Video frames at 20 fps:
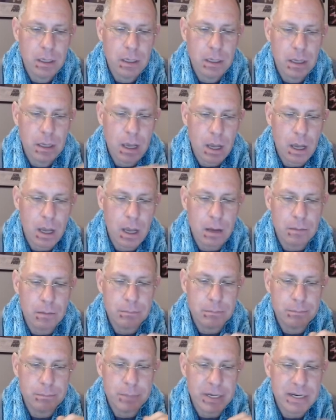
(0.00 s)
um,
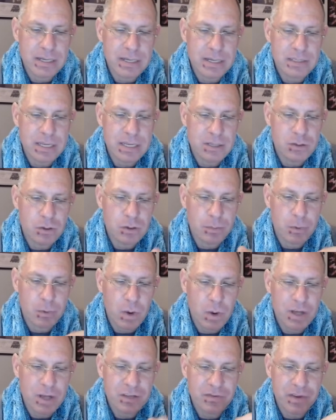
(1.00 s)
but is a
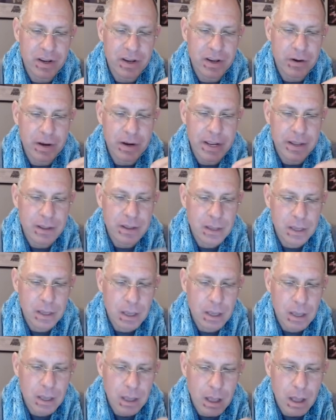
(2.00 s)
superwash fingering
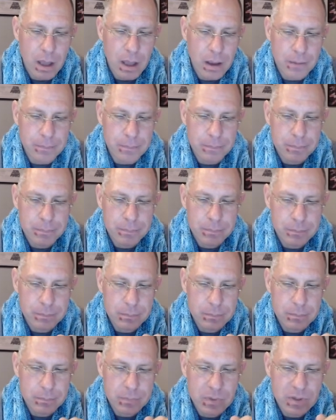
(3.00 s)
um,
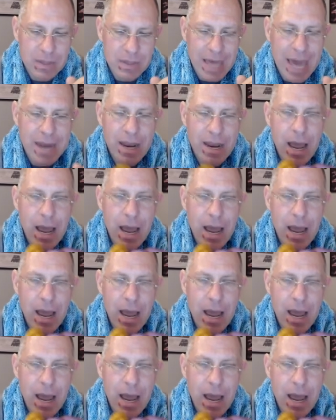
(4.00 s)
that I